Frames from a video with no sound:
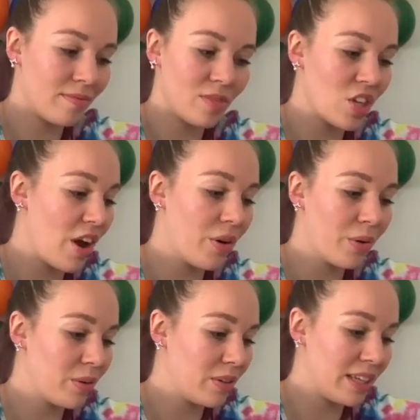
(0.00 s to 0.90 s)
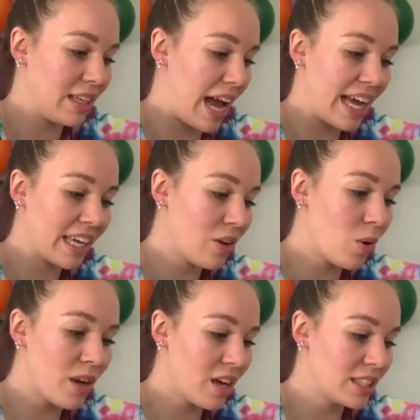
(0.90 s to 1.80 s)
So I can
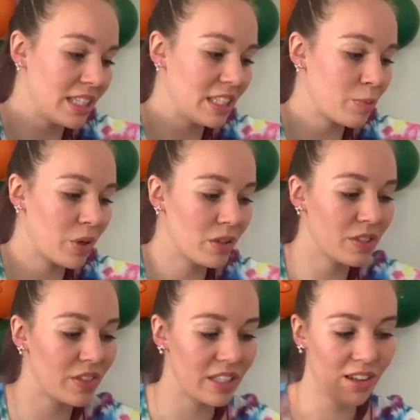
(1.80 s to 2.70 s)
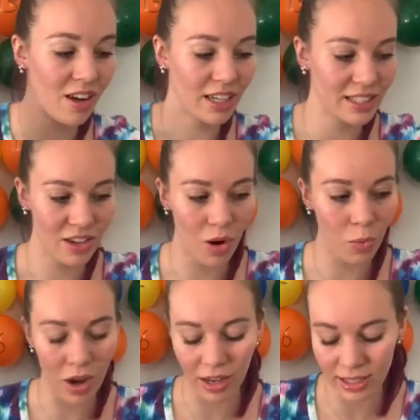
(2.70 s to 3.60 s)
hold on to these pearls for as long as y'all
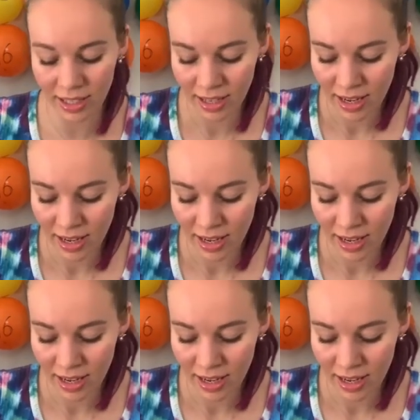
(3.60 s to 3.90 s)
want,